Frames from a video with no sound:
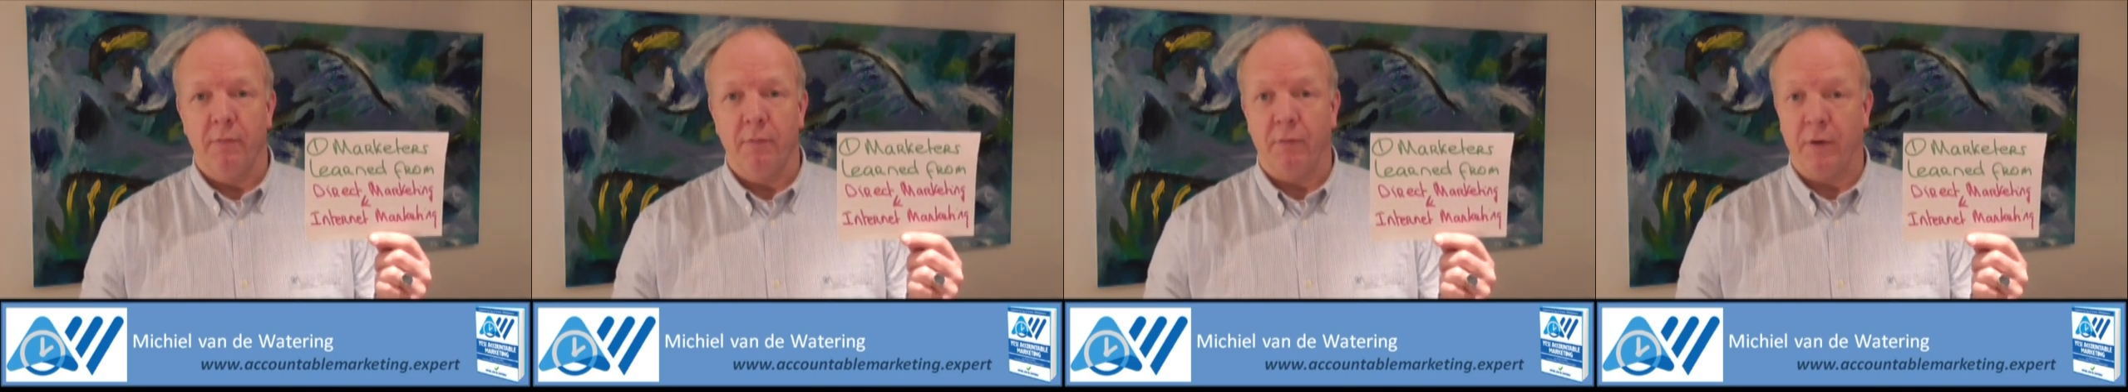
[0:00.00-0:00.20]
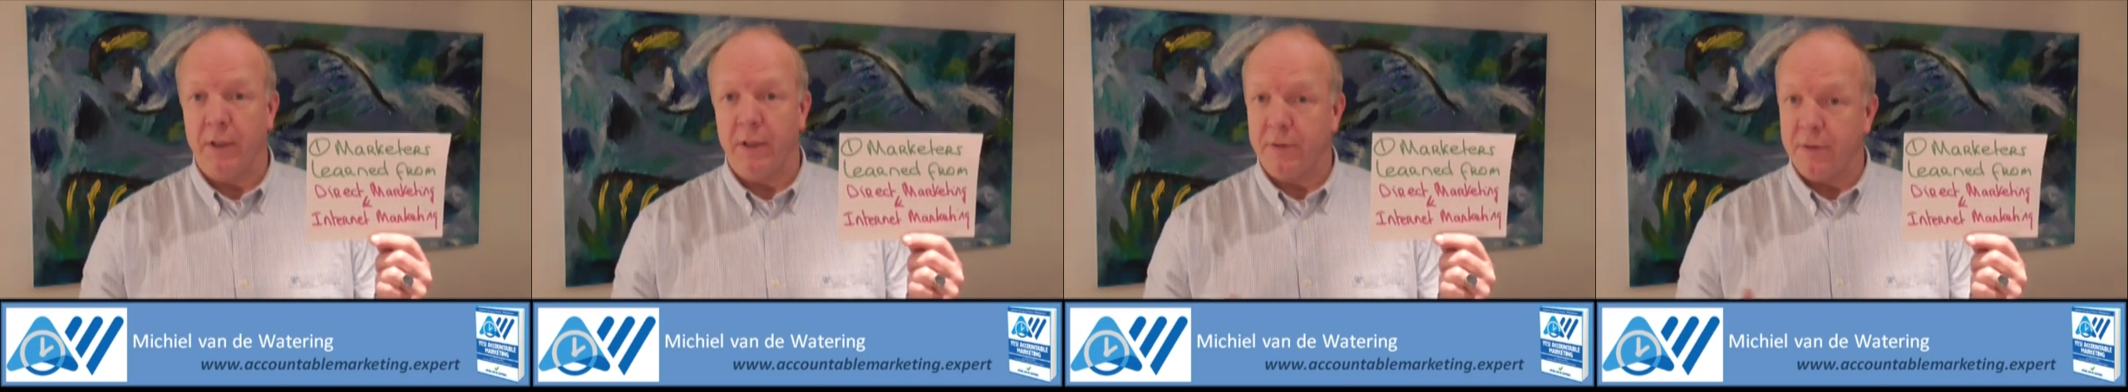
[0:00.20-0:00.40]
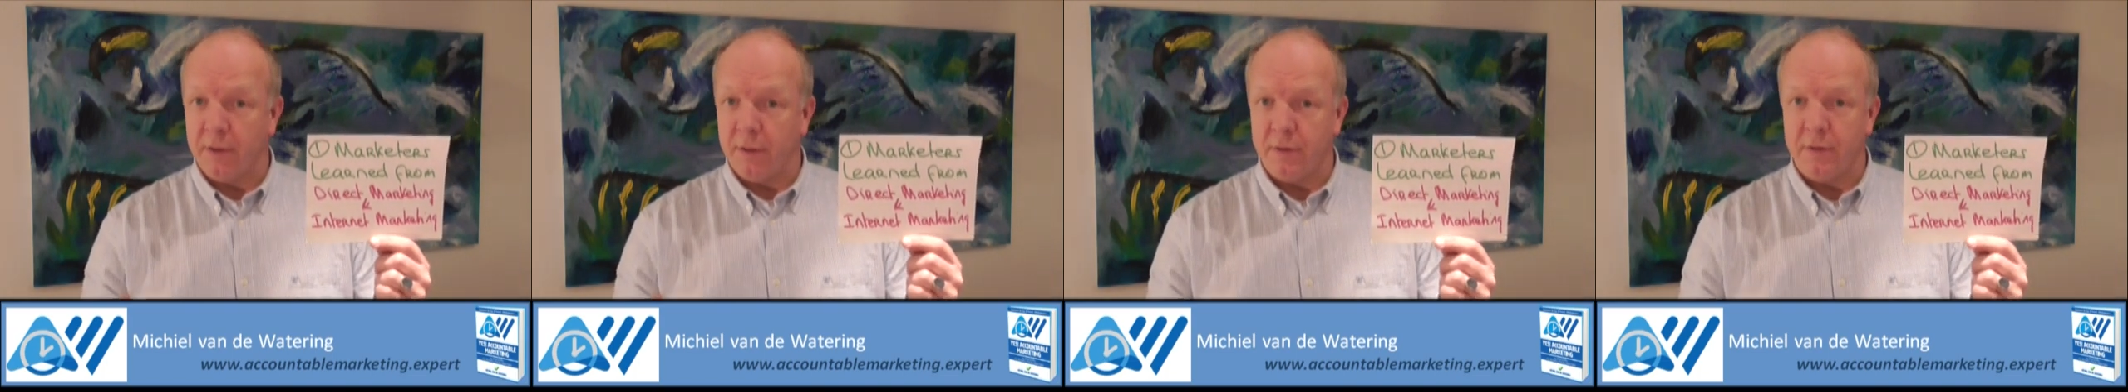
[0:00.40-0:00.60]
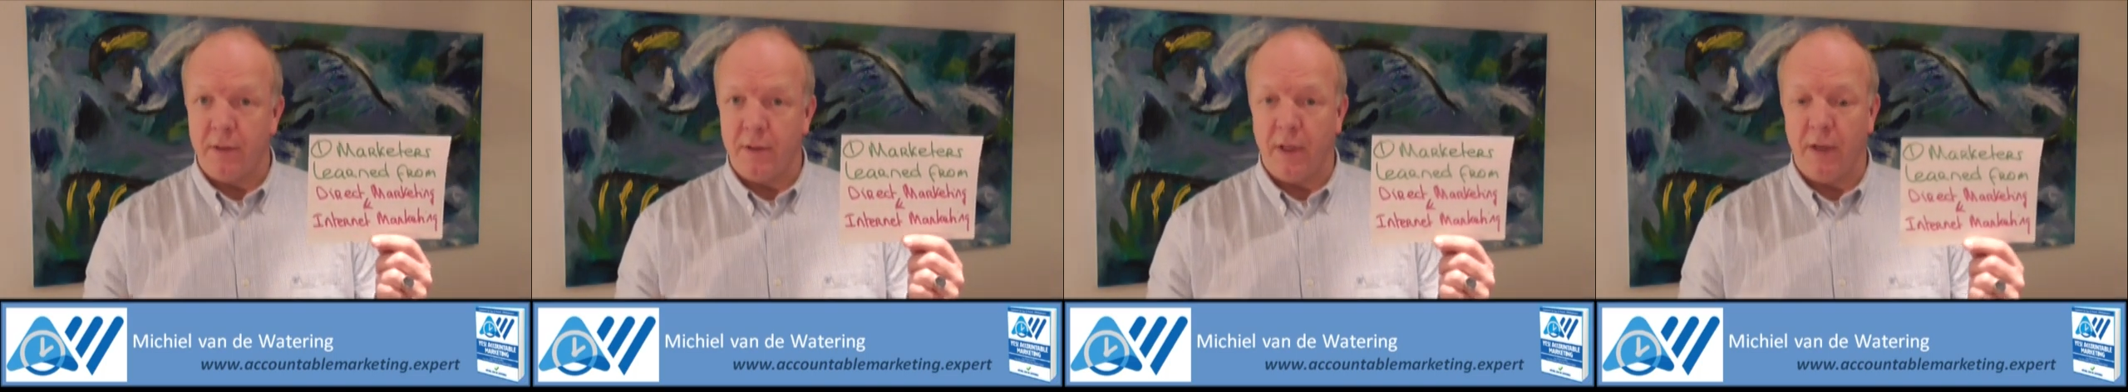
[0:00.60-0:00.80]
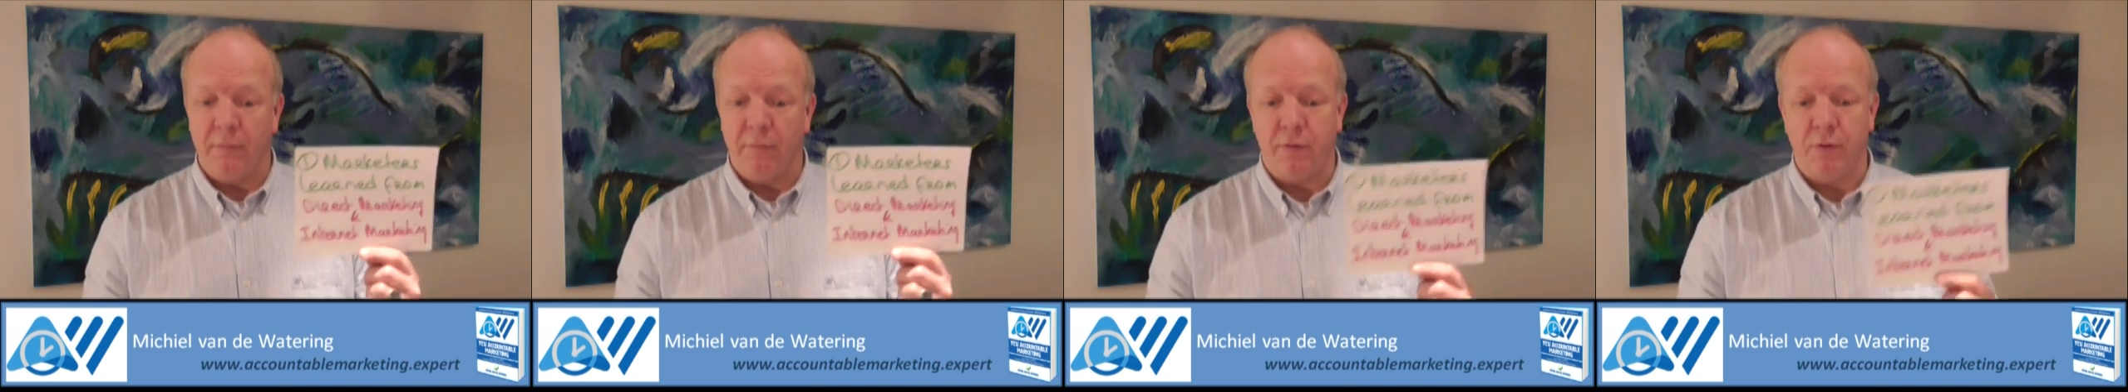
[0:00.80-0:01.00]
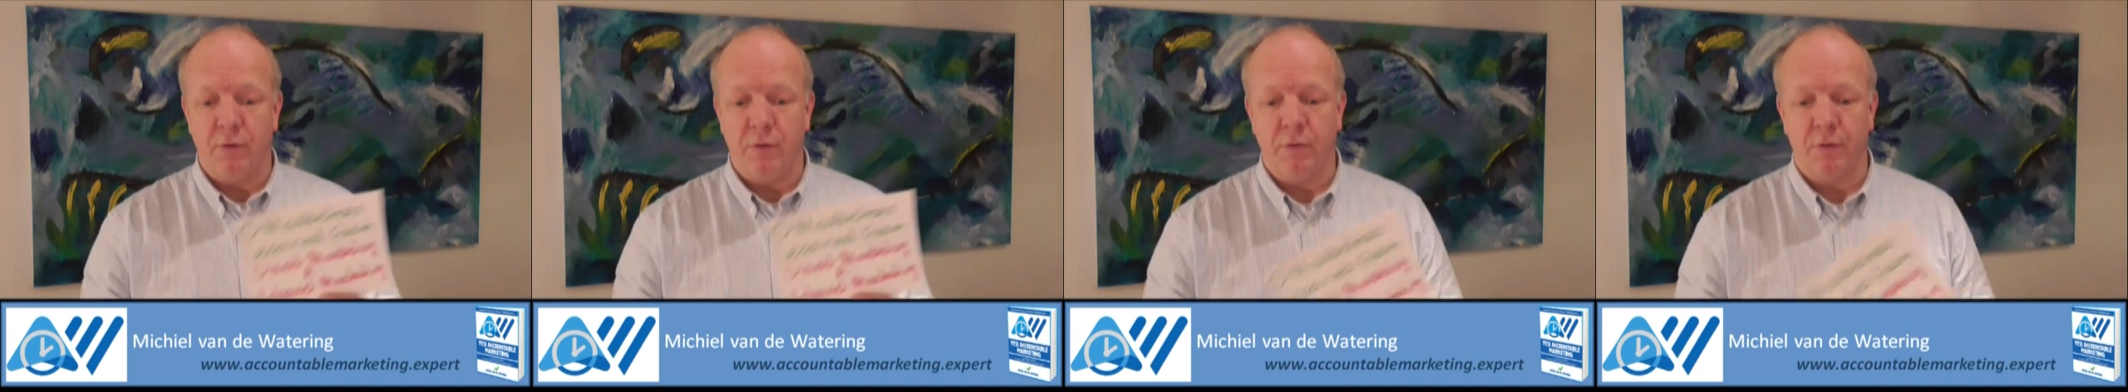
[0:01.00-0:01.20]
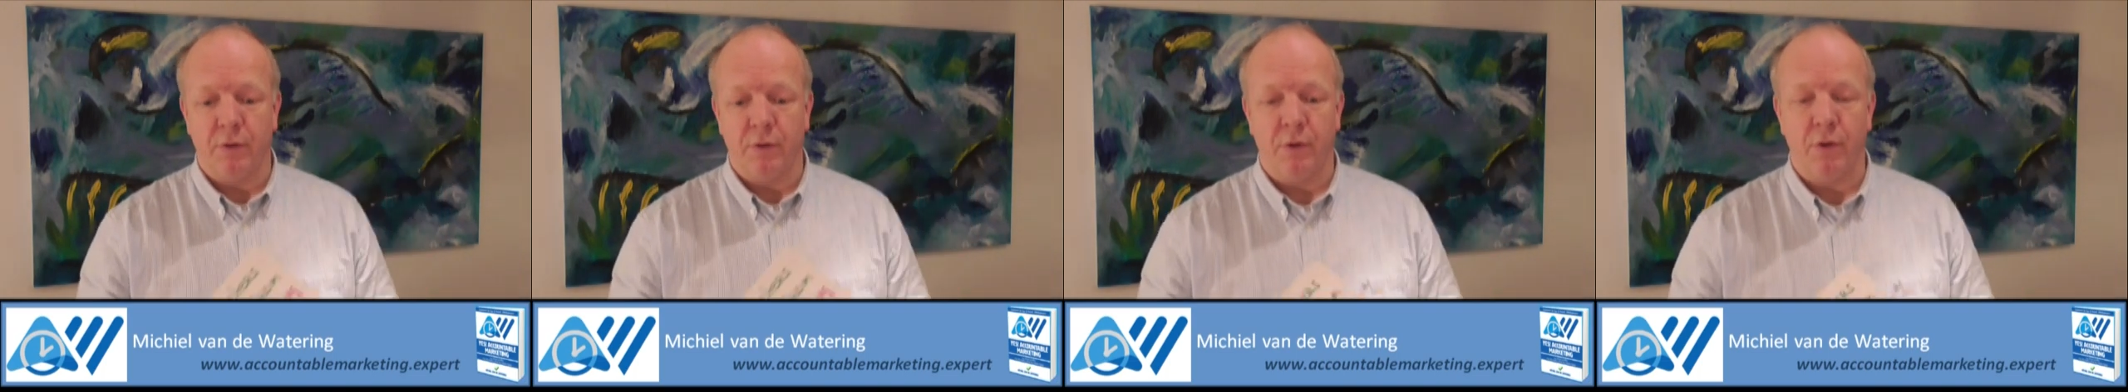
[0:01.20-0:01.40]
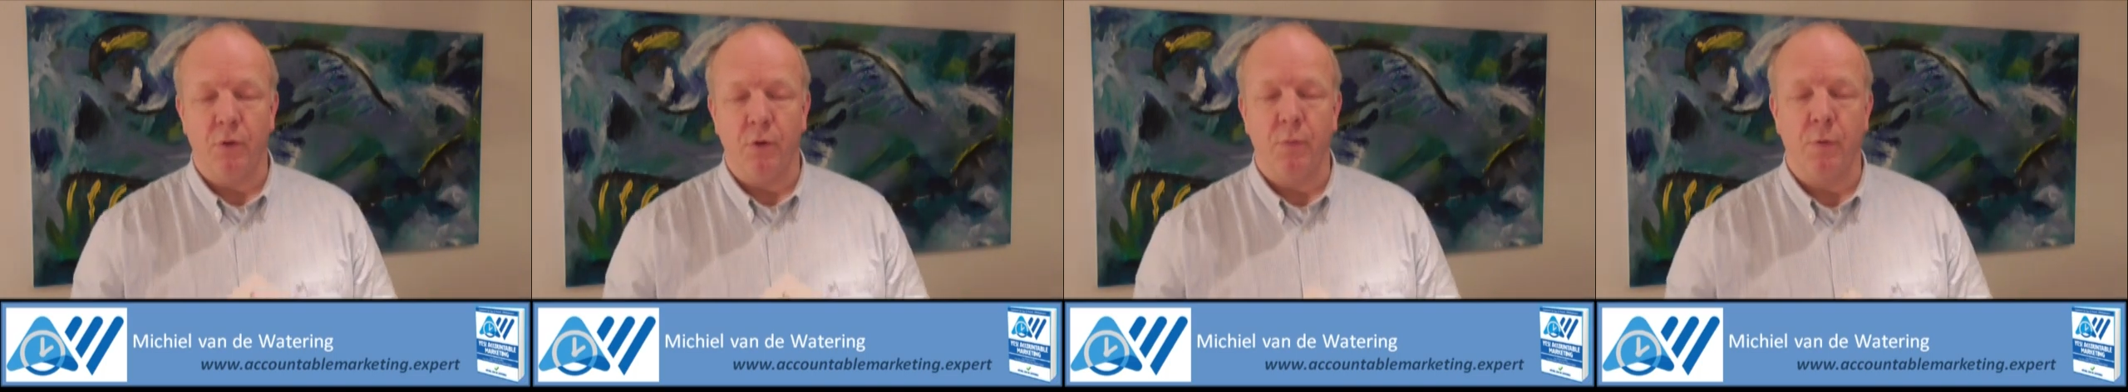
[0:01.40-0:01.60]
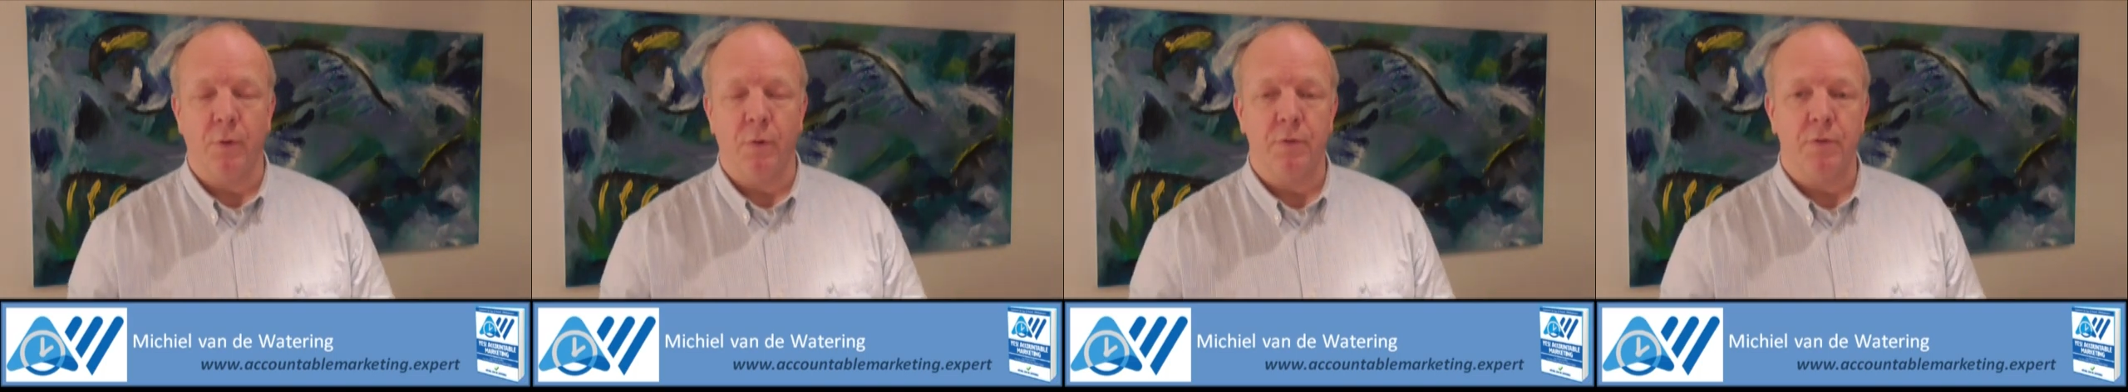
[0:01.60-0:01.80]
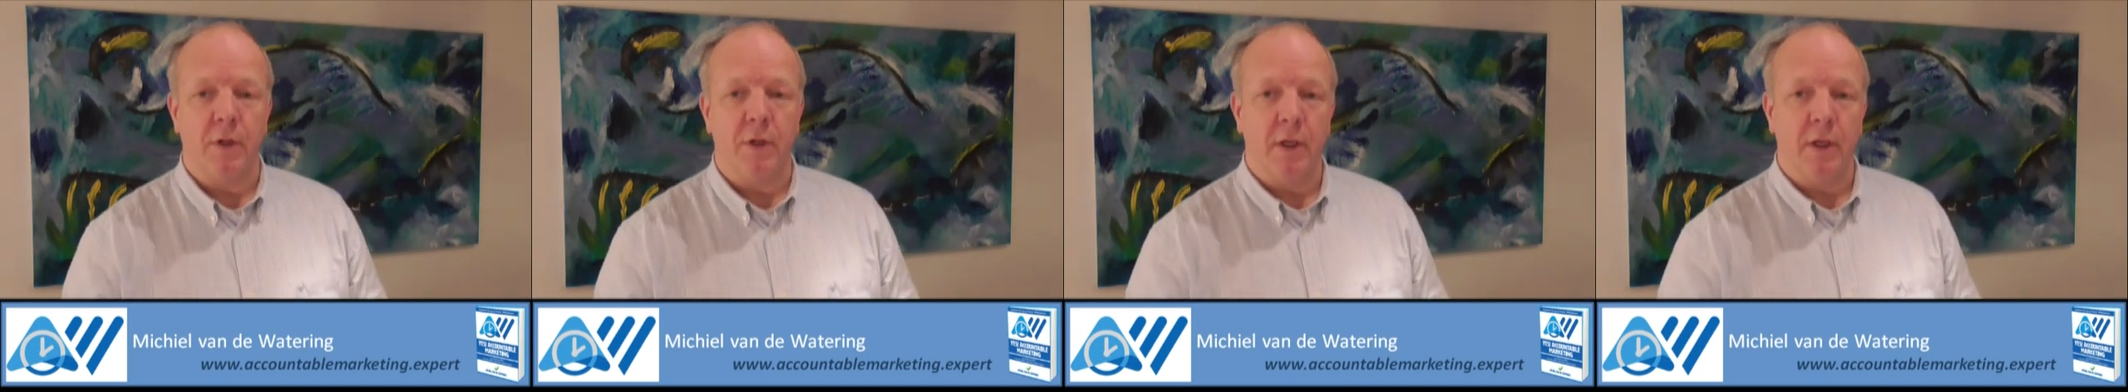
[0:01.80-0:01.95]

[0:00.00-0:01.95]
For instance, if you're using coupons